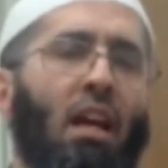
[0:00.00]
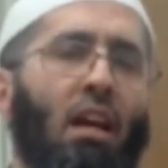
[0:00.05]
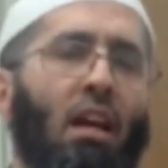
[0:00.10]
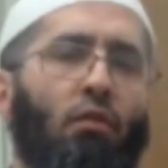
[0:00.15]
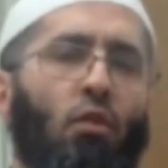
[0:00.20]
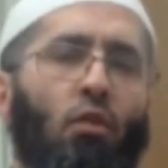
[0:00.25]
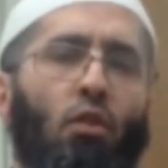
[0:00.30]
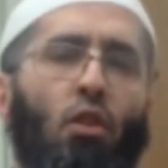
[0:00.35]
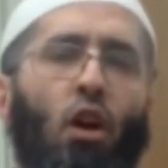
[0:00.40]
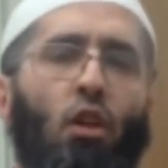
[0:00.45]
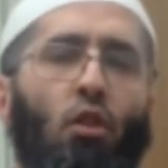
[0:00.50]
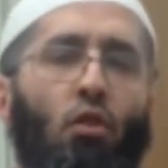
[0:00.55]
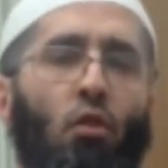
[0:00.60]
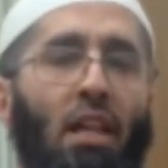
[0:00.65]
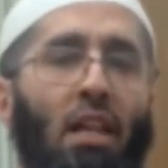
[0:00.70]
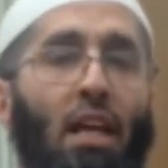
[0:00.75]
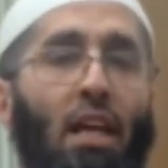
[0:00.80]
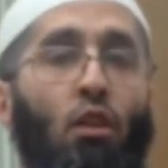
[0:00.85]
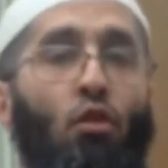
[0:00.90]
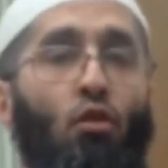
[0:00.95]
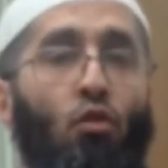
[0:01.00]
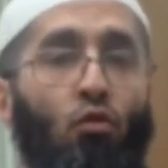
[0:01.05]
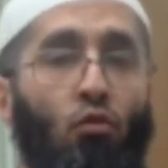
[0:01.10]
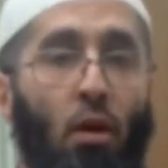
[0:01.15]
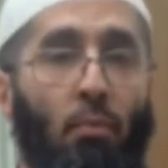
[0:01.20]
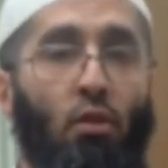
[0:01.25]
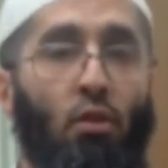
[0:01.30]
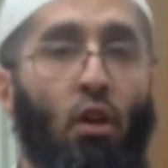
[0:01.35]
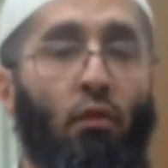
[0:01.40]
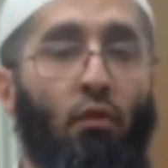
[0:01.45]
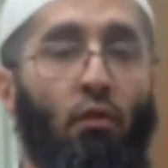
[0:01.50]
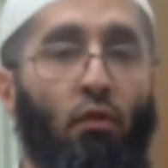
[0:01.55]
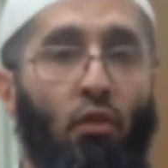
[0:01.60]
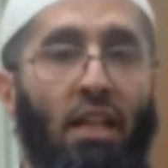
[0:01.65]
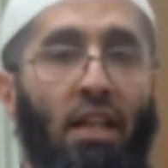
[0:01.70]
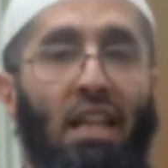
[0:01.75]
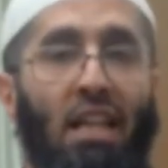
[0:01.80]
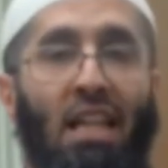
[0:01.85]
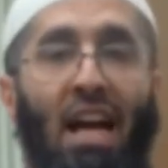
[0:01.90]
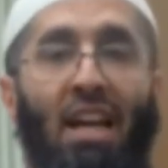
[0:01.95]
not to let drops of urine
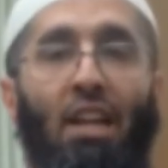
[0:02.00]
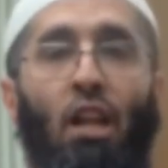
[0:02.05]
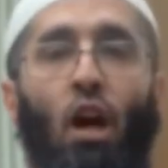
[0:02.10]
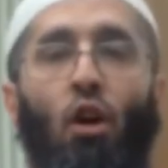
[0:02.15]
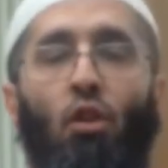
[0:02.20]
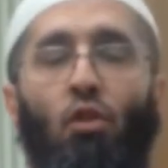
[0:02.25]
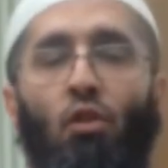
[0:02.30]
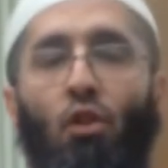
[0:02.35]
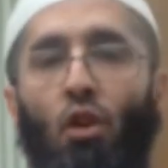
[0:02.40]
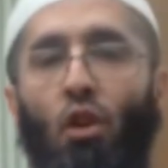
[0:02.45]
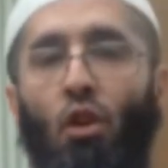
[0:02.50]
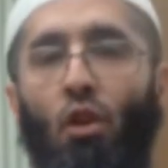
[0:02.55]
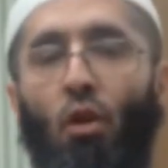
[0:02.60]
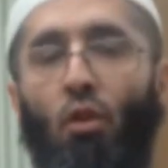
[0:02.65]
land on your clothes or